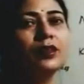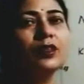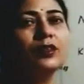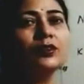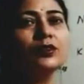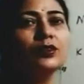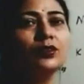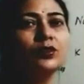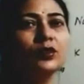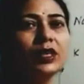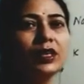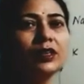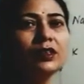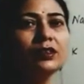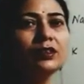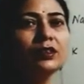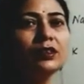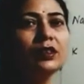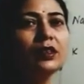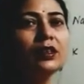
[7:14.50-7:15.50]
Students,
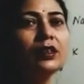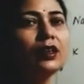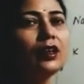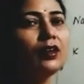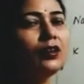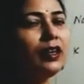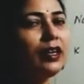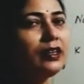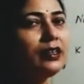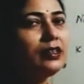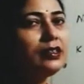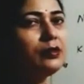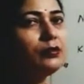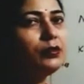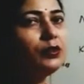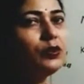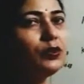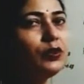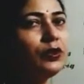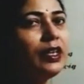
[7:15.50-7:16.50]
now let us
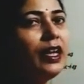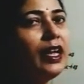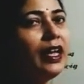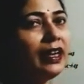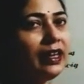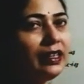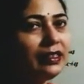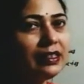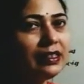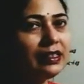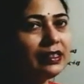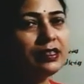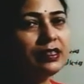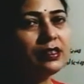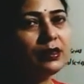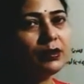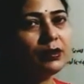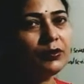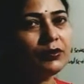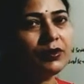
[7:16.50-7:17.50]
move to the another
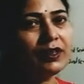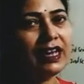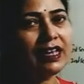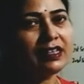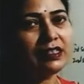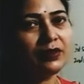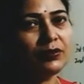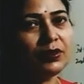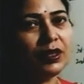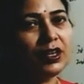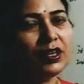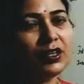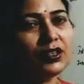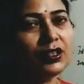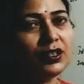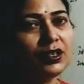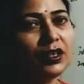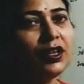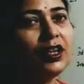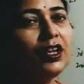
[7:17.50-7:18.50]
system of classification.
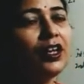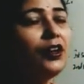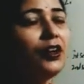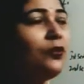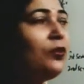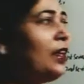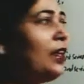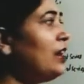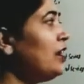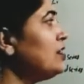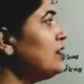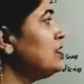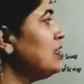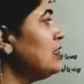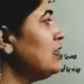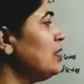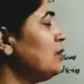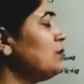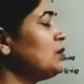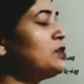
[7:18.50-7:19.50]
Various
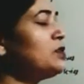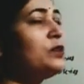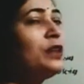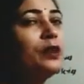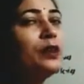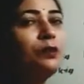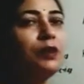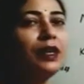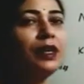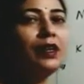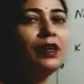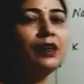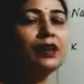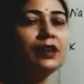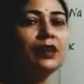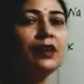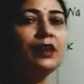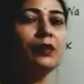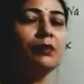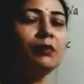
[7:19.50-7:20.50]
attempts were being
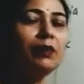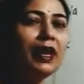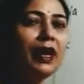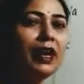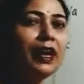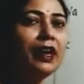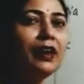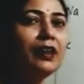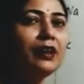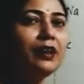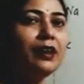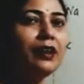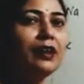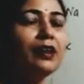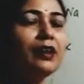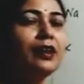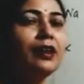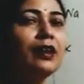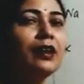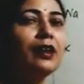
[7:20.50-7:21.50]
made
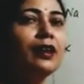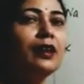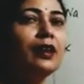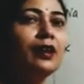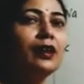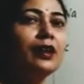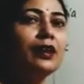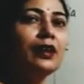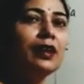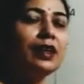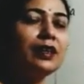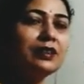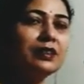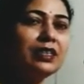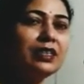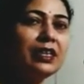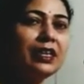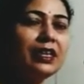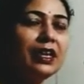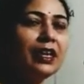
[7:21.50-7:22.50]

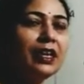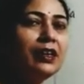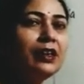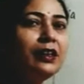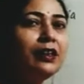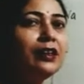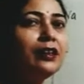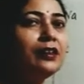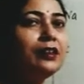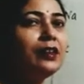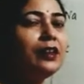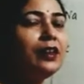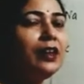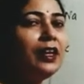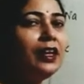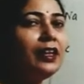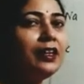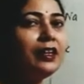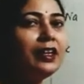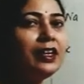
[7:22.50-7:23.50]
considering the
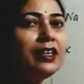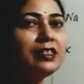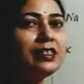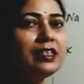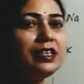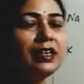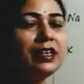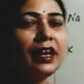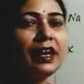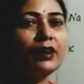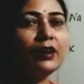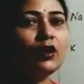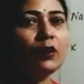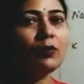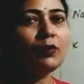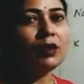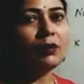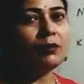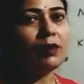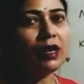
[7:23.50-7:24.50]
increasing
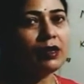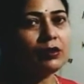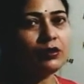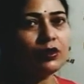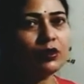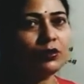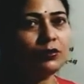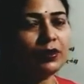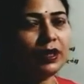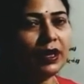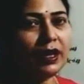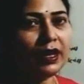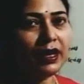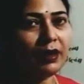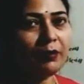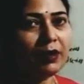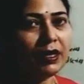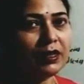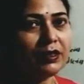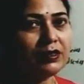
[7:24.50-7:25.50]
atomic mass of the
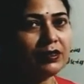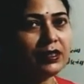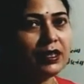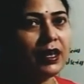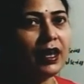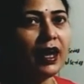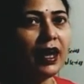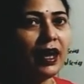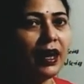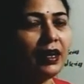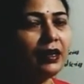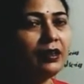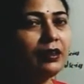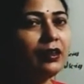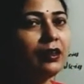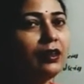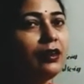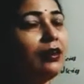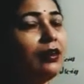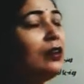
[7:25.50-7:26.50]
elements, and
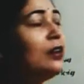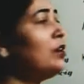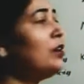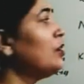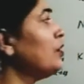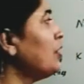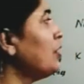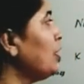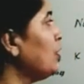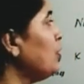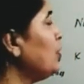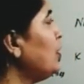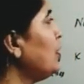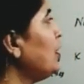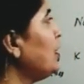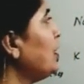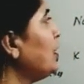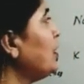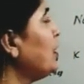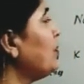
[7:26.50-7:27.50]
the regular
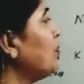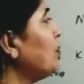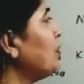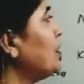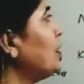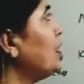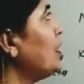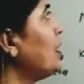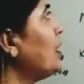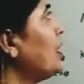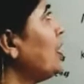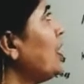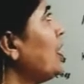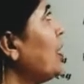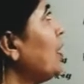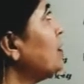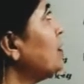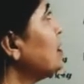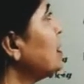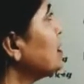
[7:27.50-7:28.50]
attempt,
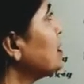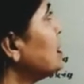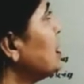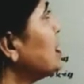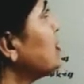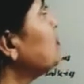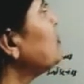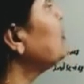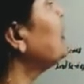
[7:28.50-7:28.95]
successful